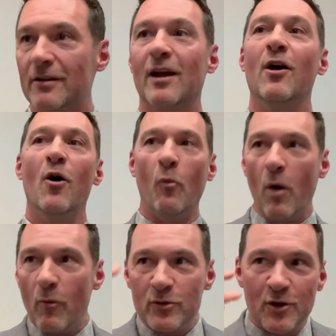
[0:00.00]
Like,
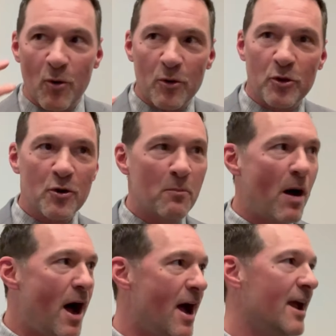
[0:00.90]
what was going through your
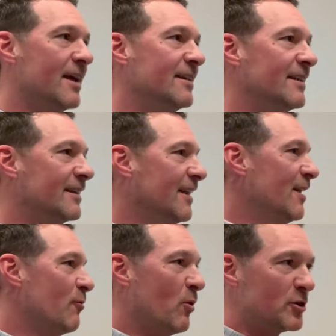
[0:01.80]
mind? And
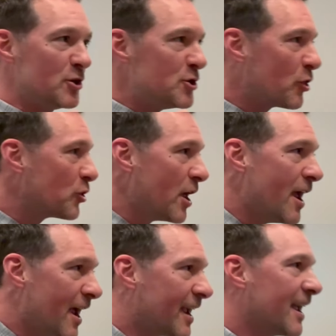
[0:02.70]
what did you
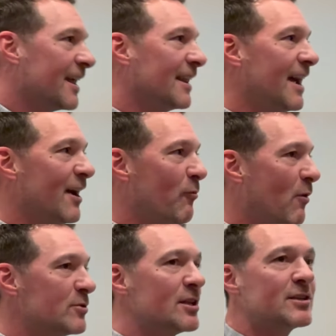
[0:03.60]
think? And like, what
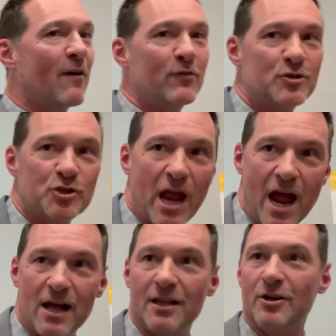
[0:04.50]
was the toughest
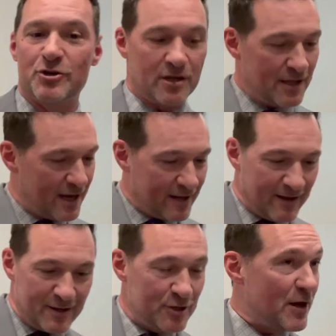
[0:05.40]
challenge? And like,
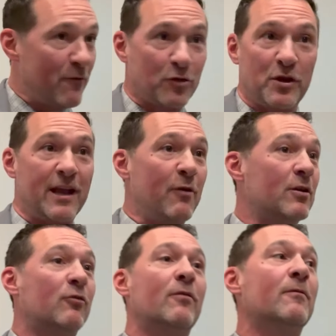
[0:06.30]
did you ever think it
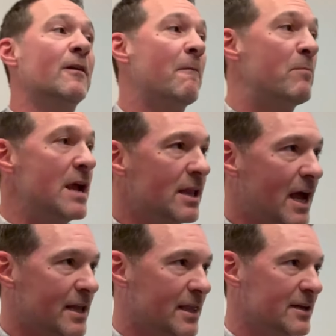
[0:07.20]
would, you know, be
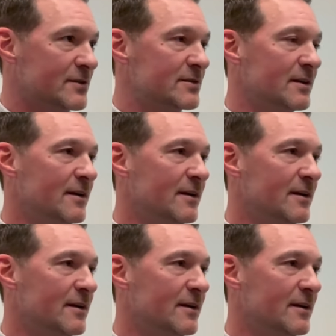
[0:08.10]
like this?